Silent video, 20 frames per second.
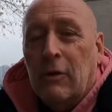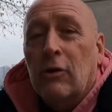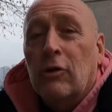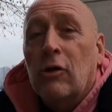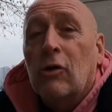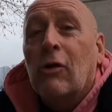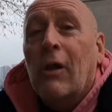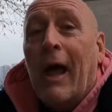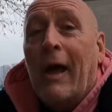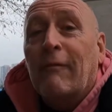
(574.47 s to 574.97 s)

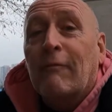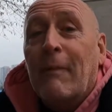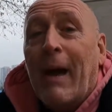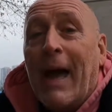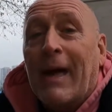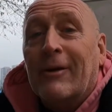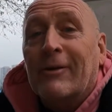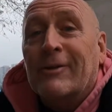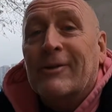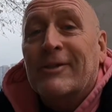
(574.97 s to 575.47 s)
Your life
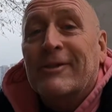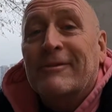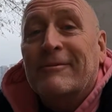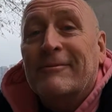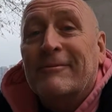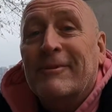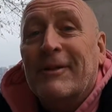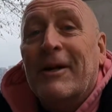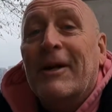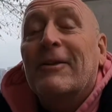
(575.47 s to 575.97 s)
matters.
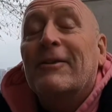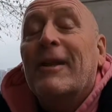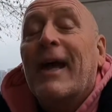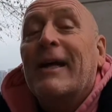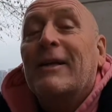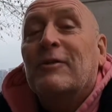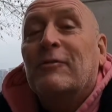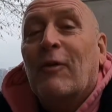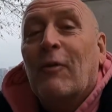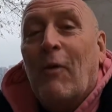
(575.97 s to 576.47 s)

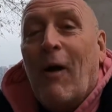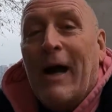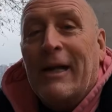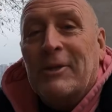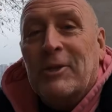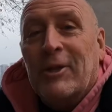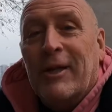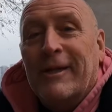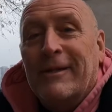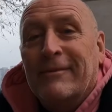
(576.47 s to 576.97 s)
Thanks for
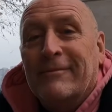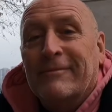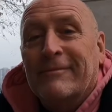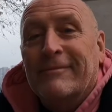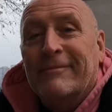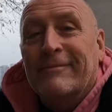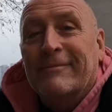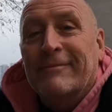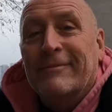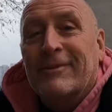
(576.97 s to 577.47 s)
watching.
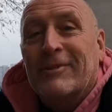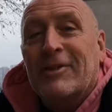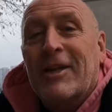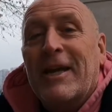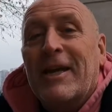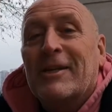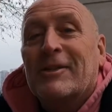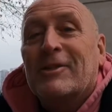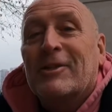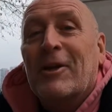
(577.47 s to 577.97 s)

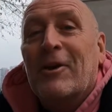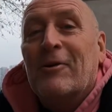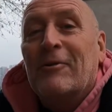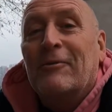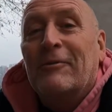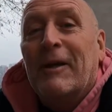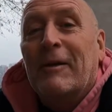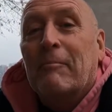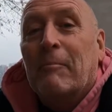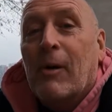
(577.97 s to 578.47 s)
See you
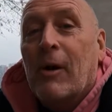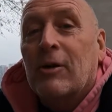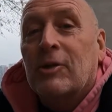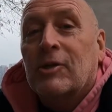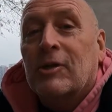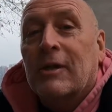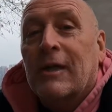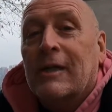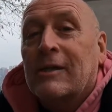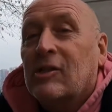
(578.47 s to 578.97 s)
soon in
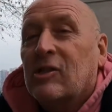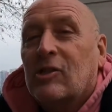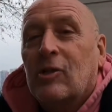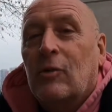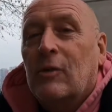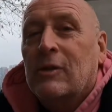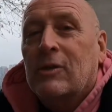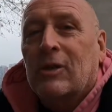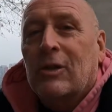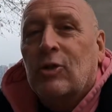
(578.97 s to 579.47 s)
person. As
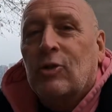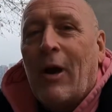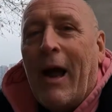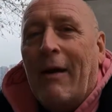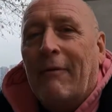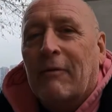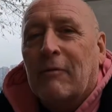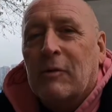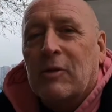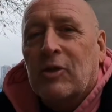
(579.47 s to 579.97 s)
soon as the
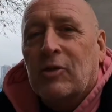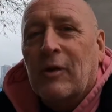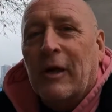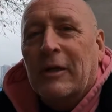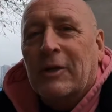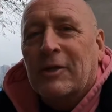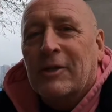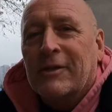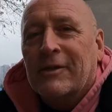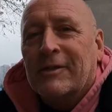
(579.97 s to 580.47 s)
travel
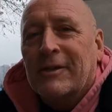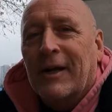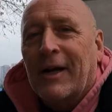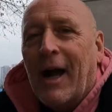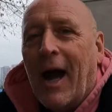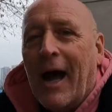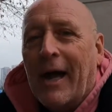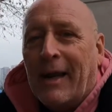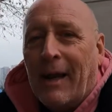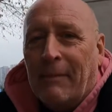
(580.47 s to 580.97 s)
restrictions are
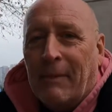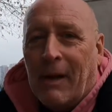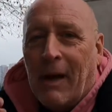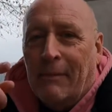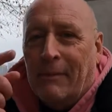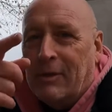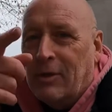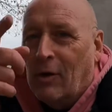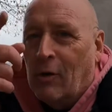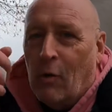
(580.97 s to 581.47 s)
gone, I'm
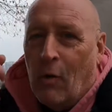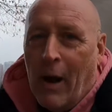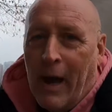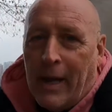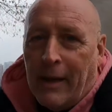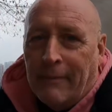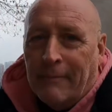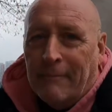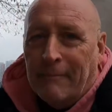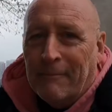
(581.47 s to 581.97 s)
coming your way.
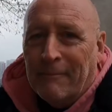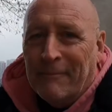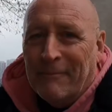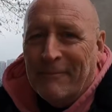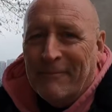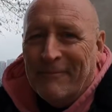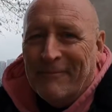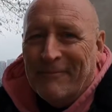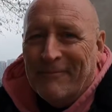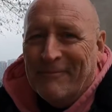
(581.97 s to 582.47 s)

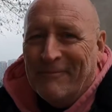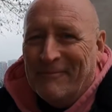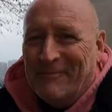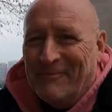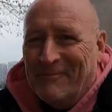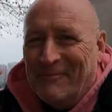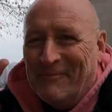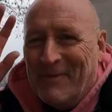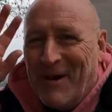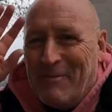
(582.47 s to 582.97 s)

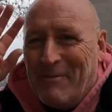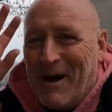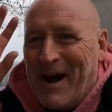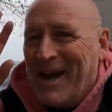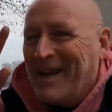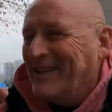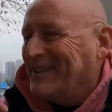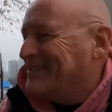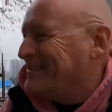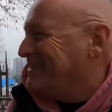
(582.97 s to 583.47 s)

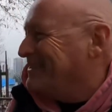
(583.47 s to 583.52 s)
Bye-bye.